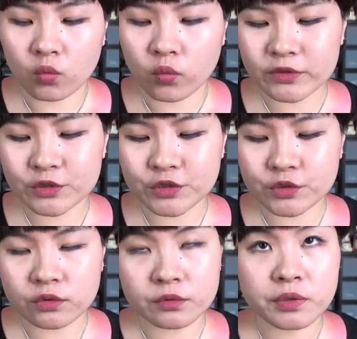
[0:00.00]
which
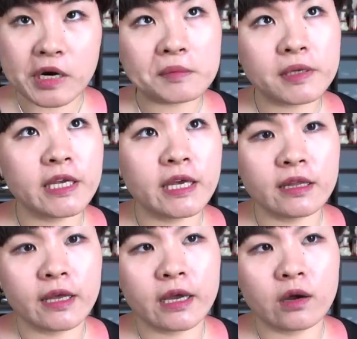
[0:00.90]
you would probably get
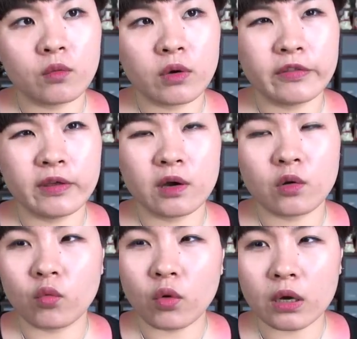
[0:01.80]
like, I think,
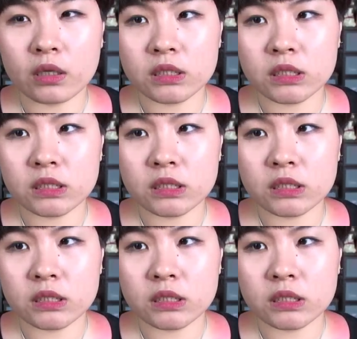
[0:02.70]
one